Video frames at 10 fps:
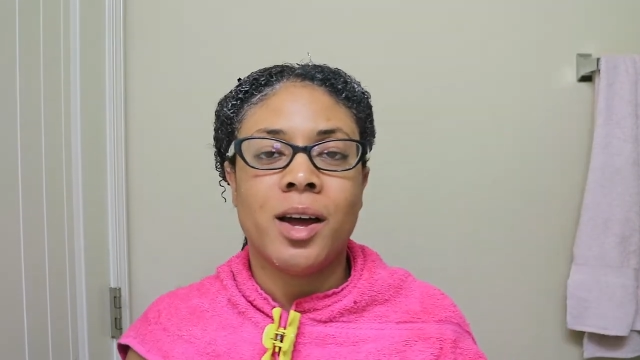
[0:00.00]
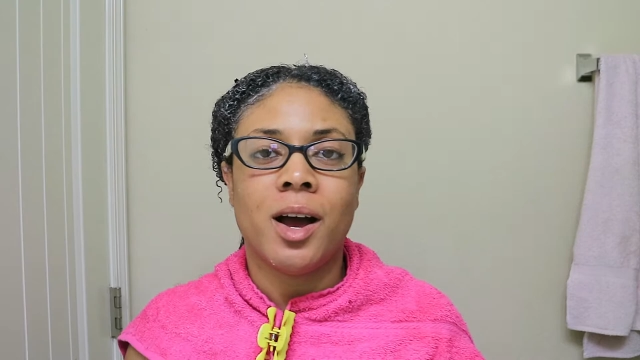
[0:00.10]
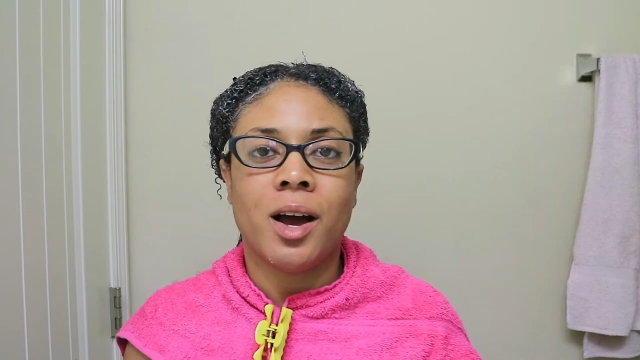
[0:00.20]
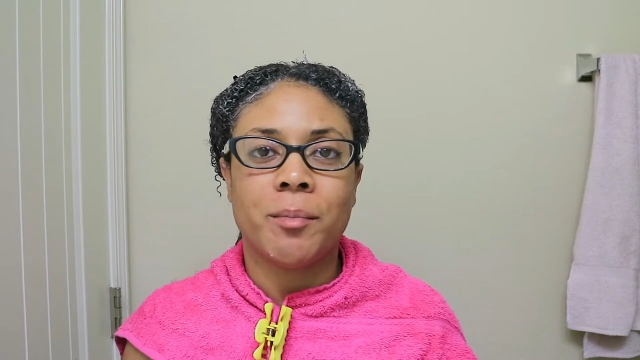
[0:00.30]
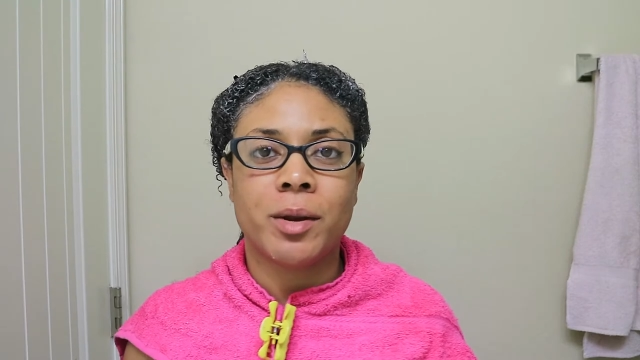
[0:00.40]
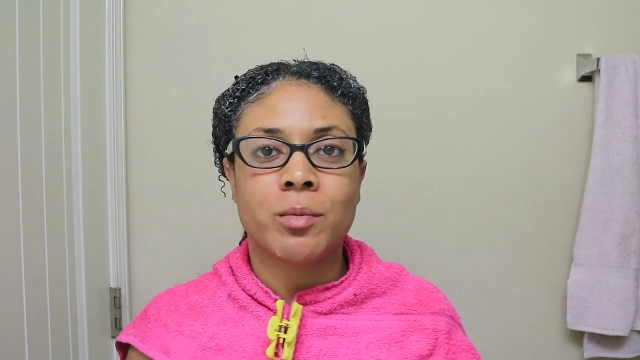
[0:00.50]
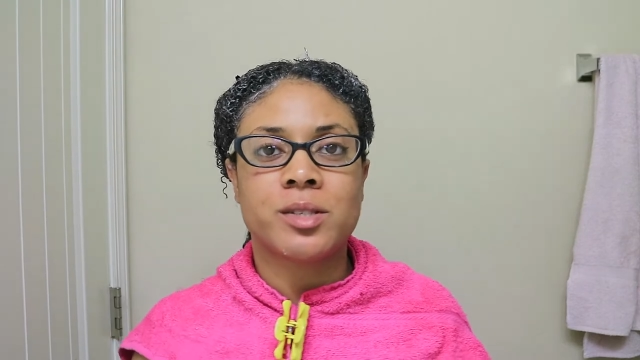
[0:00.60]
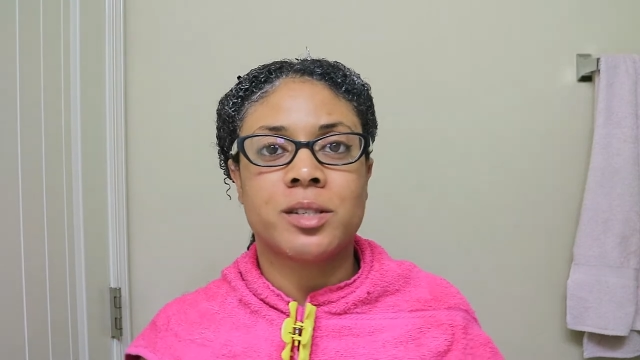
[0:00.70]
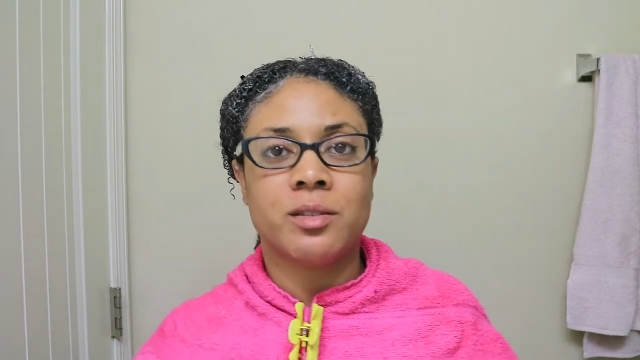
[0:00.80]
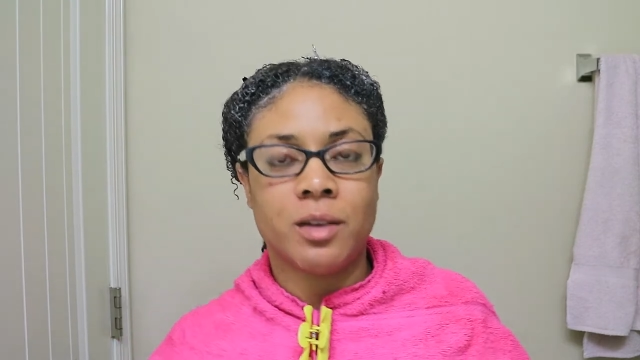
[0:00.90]
uh, but it
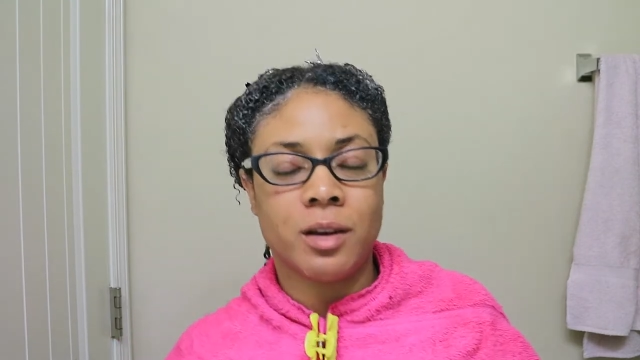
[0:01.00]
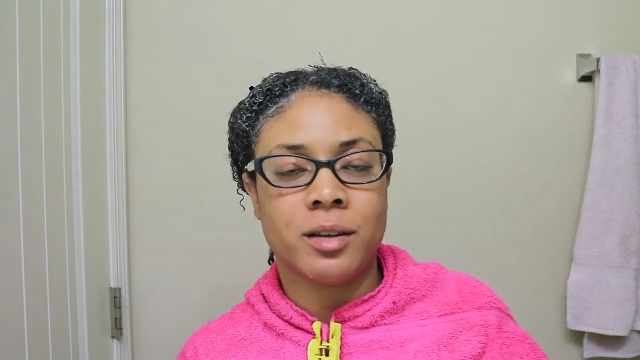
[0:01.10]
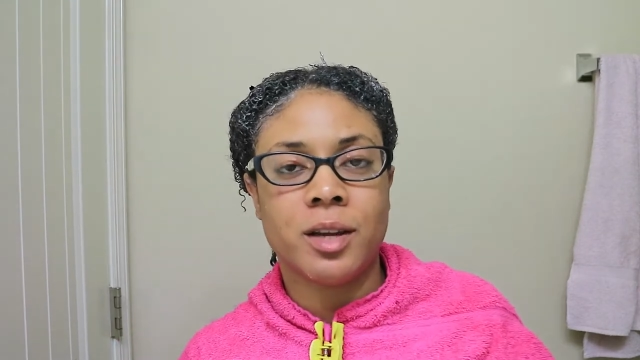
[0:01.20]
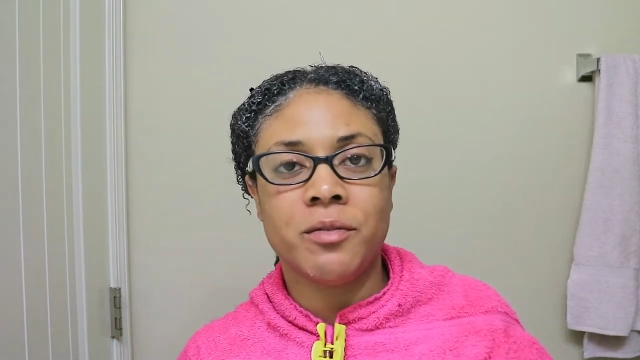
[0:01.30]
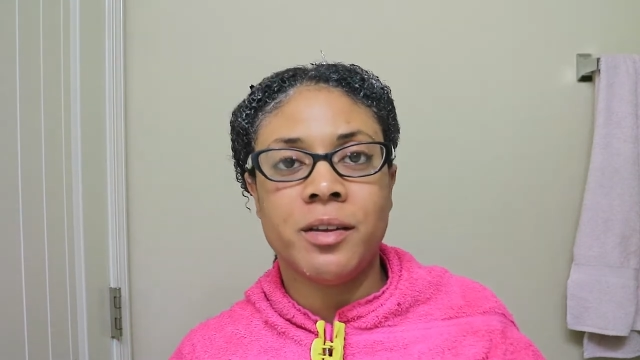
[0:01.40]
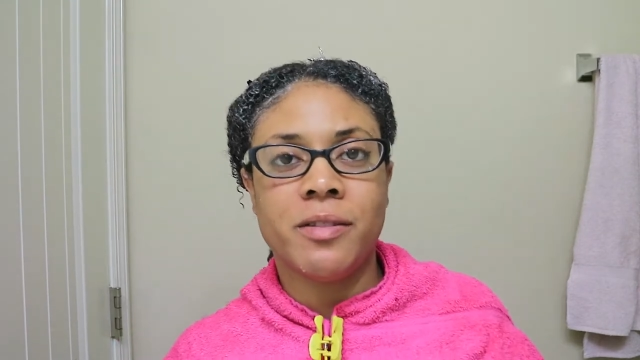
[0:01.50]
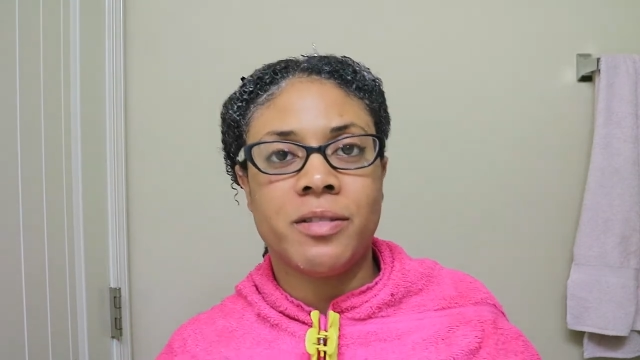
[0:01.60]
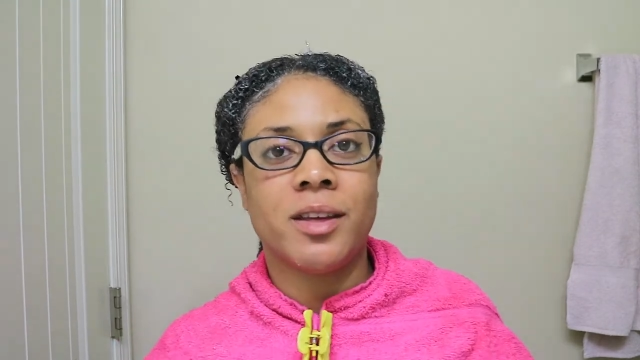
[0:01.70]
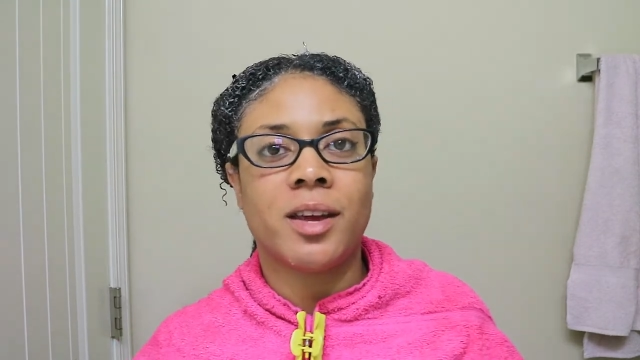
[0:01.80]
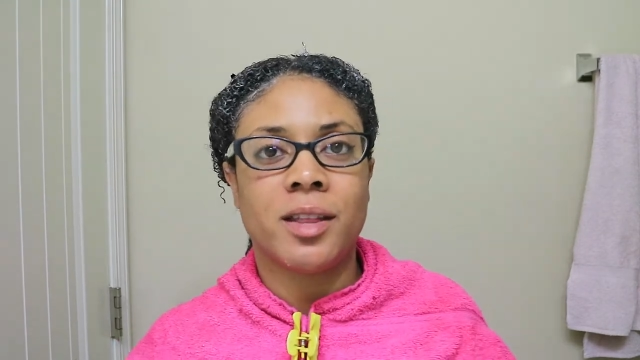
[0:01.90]
was uh, definitely thick,